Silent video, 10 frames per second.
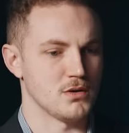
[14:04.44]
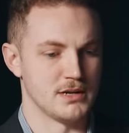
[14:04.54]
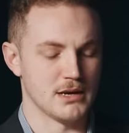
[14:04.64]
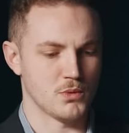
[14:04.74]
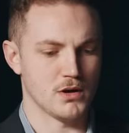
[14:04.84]

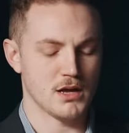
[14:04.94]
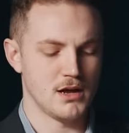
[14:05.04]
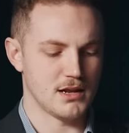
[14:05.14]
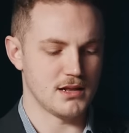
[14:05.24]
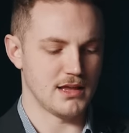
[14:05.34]
network.
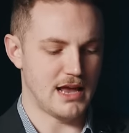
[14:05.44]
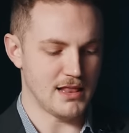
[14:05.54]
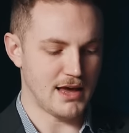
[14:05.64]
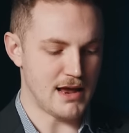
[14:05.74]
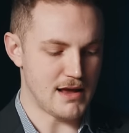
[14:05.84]
That
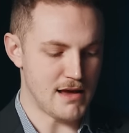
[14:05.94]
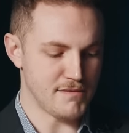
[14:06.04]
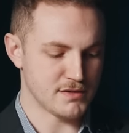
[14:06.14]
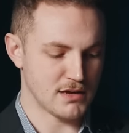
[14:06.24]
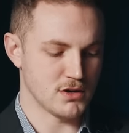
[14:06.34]

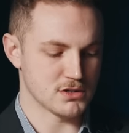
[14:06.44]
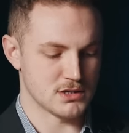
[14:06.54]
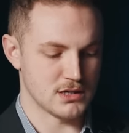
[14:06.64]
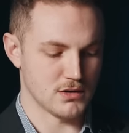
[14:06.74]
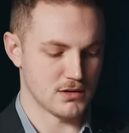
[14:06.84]
if
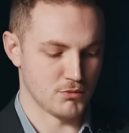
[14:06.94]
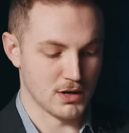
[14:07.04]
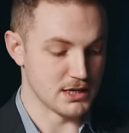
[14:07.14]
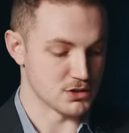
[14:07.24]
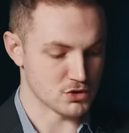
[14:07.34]
diversity
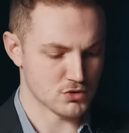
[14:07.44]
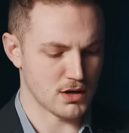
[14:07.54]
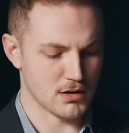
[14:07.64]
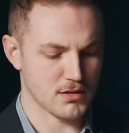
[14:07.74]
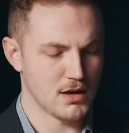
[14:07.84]
really is a
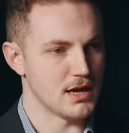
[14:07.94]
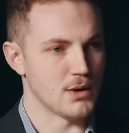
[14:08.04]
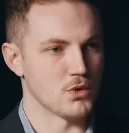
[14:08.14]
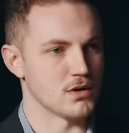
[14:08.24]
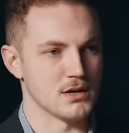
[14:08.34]
strength,
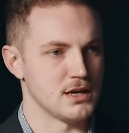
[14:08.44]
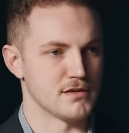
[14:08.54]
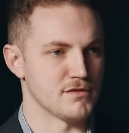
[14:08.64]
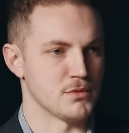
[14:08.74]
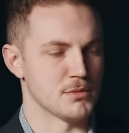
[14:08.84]
it wouldn't need
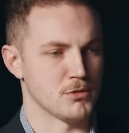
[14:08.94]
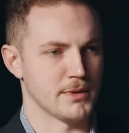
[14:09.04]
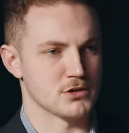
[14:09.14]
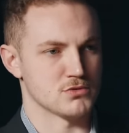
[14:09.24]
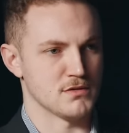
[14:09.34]
a formidable
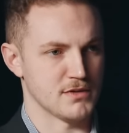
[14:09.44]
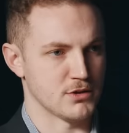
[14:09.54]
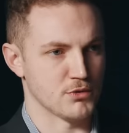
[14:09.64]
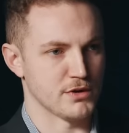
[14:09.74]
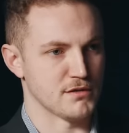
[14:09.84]
battery of
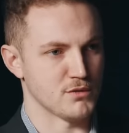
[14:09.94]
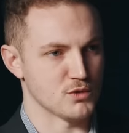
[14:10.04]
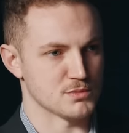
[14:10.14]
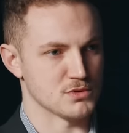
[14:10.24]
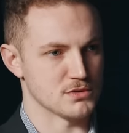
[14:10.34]
legal
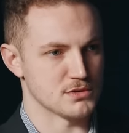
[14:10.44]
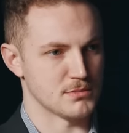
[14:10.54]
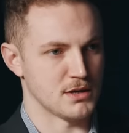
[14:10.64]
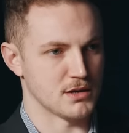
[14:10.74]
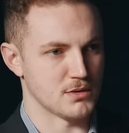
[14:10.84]
reinforcements to
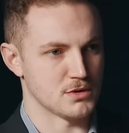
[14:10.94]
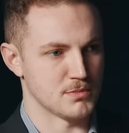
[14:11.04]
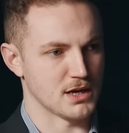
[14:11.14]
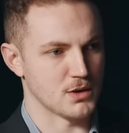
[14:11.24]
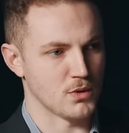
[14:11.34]
make
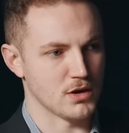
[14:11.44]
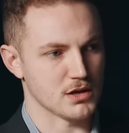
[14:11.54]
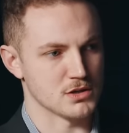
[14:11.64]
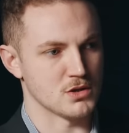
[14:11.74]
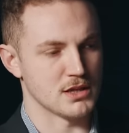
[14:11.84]
it
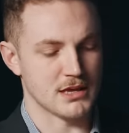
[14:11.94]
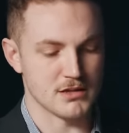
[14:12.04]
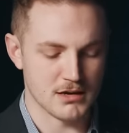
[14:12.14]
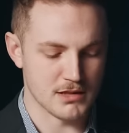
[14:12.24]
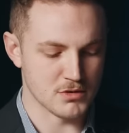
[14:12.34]
work. And so
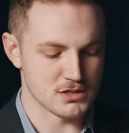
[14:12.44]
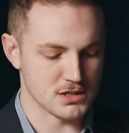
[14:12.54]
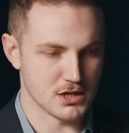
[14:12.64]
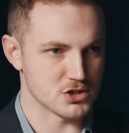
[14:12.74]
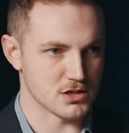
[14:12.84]
there is
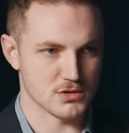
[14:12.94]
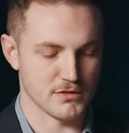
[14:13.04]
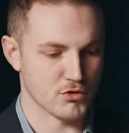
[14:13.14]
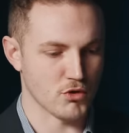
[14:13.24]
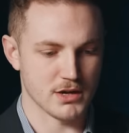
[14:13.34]
such a sort
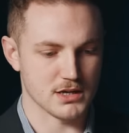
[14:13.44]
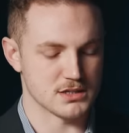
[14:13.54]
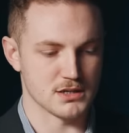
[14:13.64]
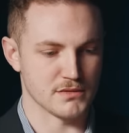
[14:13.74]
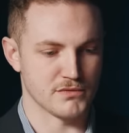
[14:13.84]
of chronic
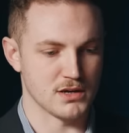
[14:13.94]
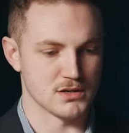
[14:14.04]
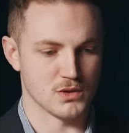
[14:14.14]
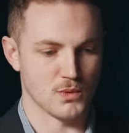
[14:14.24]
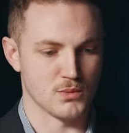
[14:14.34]
schizophrenia
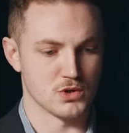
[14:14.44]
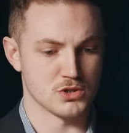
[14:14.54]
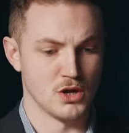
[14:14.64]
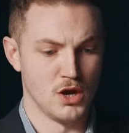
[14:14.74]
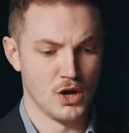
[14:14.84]
to the way in
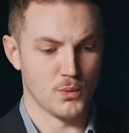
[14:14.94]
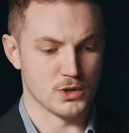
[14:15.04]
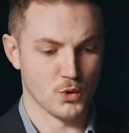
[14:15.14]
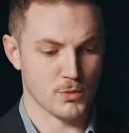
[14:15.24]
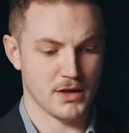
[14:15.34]
which we
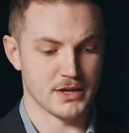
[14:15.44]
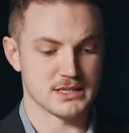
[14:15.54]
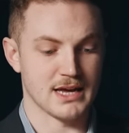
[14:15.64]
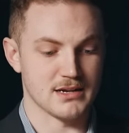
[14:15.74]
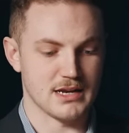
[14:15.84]
talk about
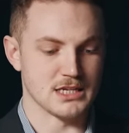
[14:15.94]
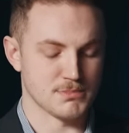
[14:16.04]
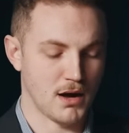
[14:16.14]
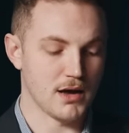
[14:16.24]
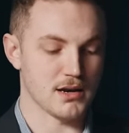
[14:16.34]
this, and it's
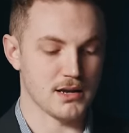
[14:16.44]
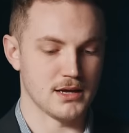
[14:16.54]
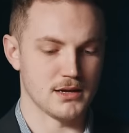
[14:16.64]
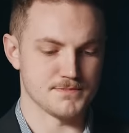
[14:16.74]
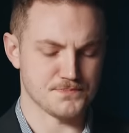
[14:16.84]
partly